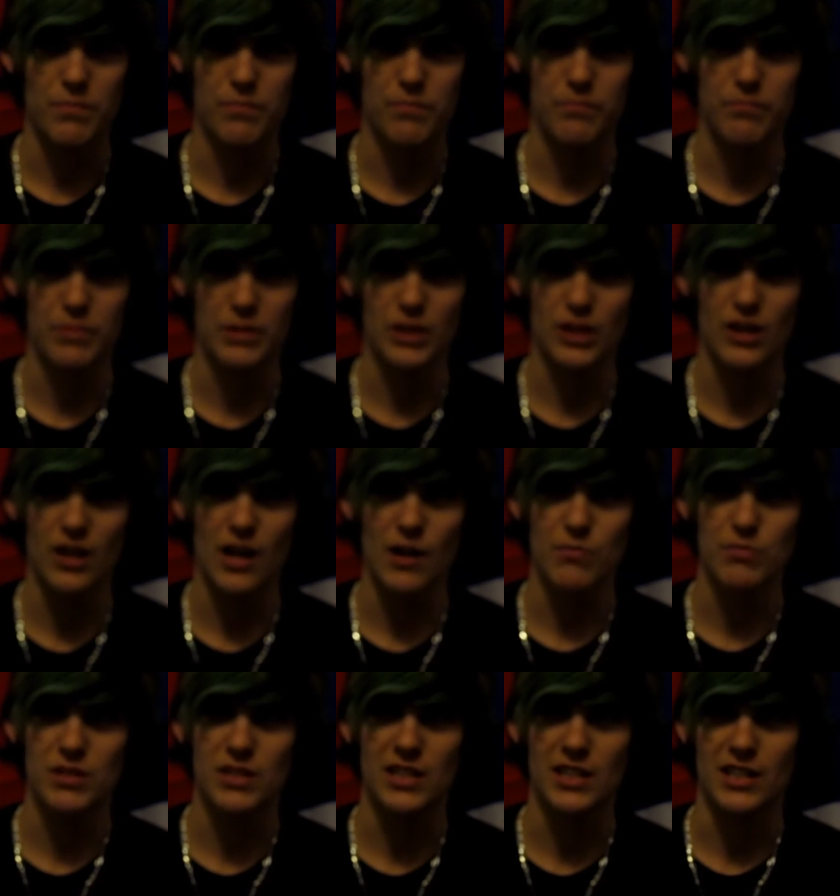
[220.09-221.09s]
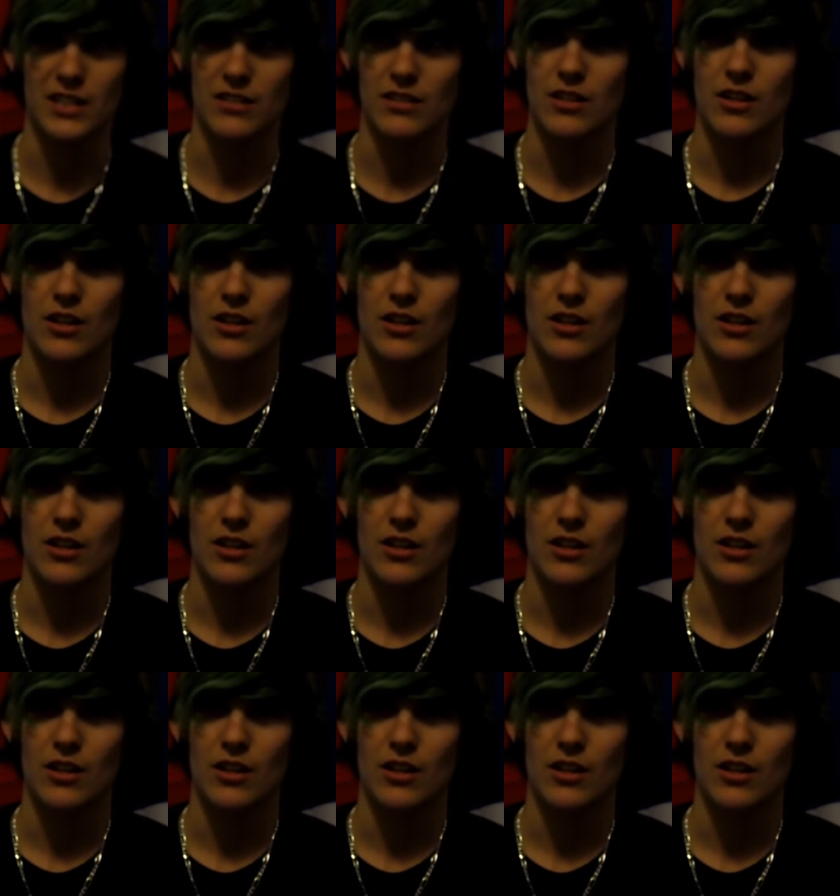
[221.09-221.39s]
But the cop didn't.